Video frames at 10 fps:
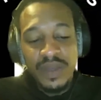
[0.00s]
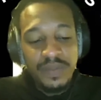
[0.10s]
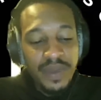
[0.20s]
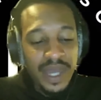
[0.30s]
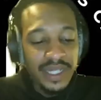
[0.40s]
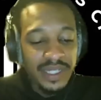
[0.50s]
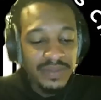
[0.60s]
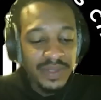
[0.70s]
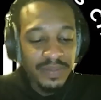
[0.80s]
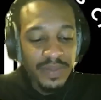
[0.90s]

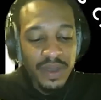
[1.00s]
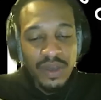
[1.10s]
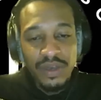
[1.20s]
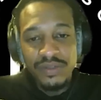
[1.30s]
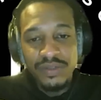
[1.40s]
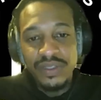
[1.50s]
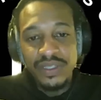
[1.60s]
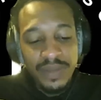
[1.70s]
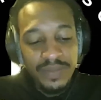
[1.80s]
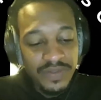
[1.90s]
Apocalypse of Paul,
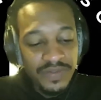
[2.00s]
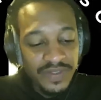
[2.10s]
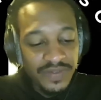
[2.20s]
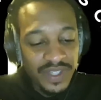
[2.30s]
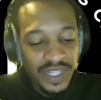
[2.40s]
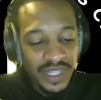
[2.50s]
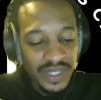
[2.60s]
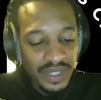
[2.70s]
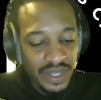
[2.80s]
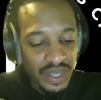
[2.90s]
chapter fifteen?